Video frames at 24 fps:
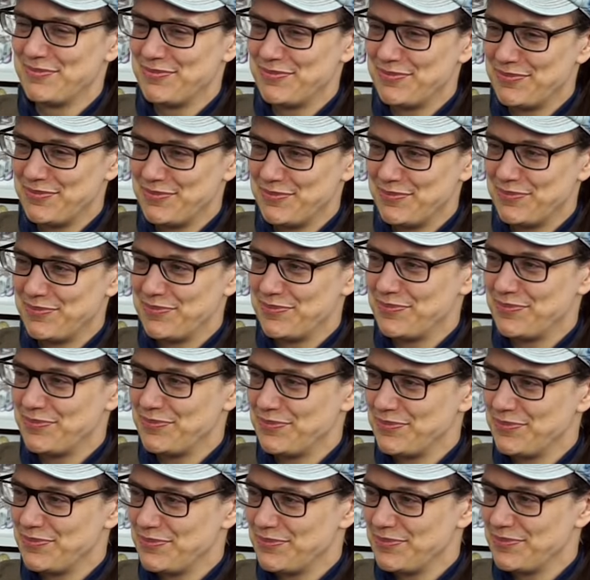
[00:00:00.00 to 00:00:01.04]
Was he
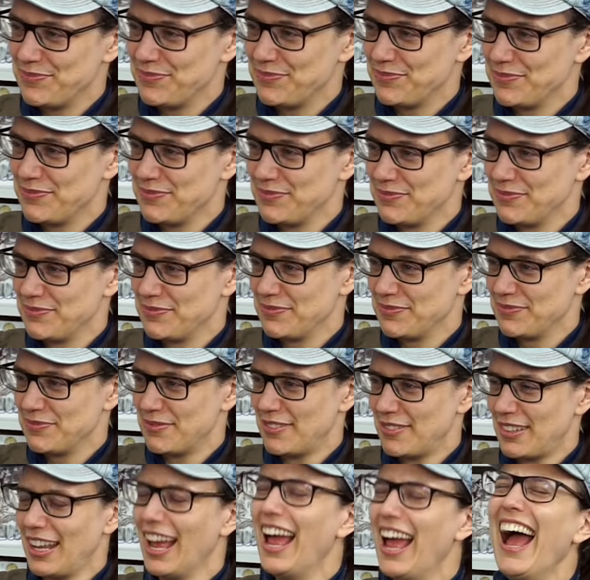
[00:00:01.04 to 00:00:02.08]
created
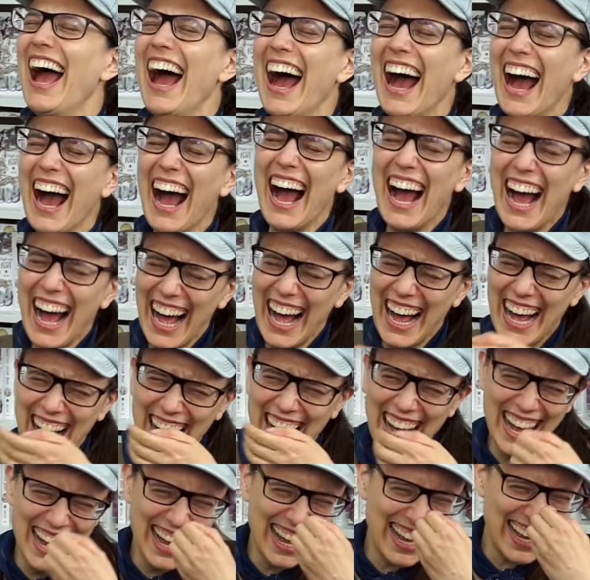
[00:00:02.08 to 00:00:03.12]
specifically
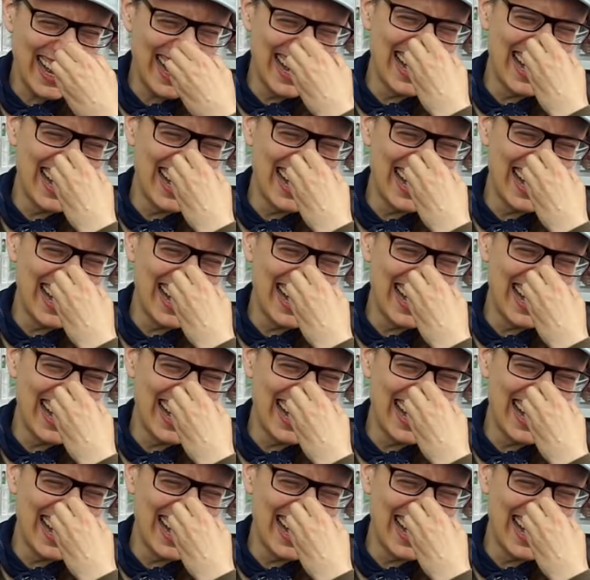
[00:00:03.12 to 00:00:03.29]
for